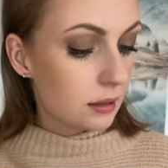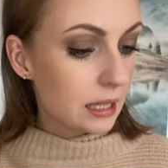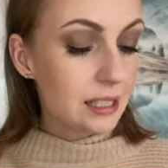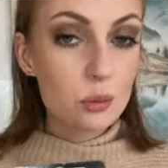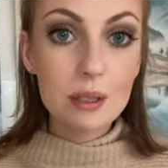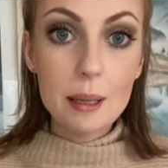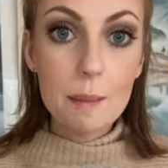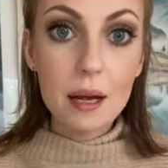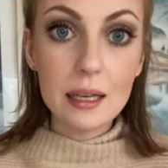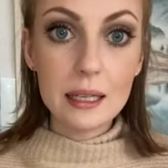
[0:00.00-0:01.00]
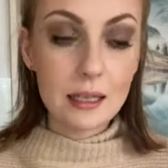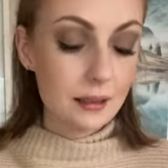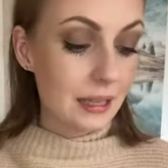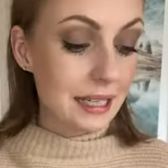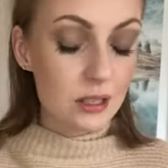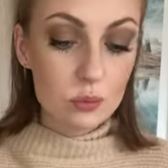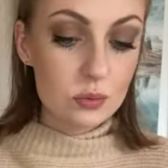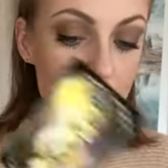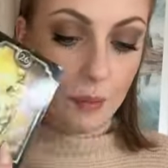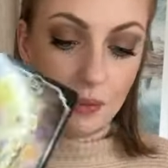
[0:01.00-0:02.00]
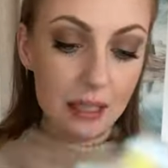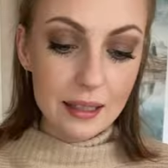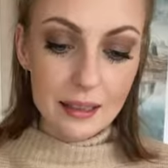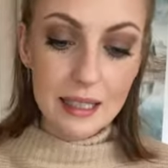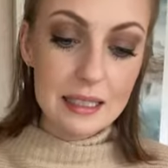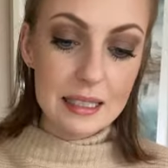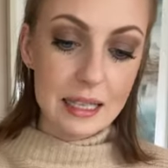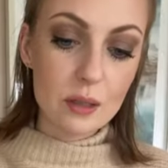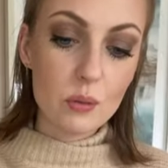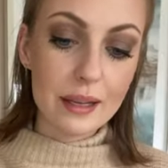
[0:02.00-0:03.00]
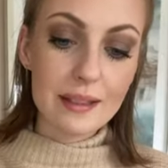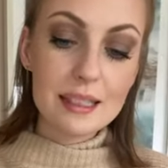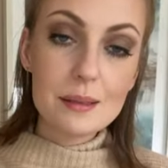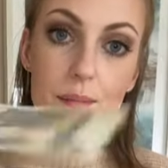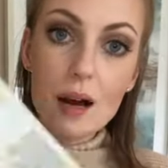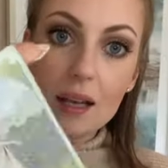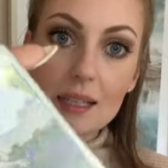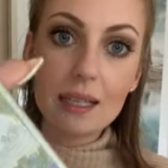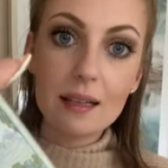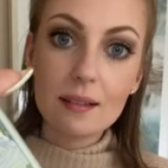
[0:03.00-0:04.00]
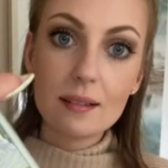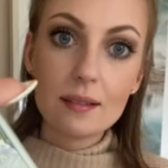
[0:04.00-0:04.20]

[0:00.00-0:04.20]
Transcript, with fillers: It's with the money. It's something that they did with this money.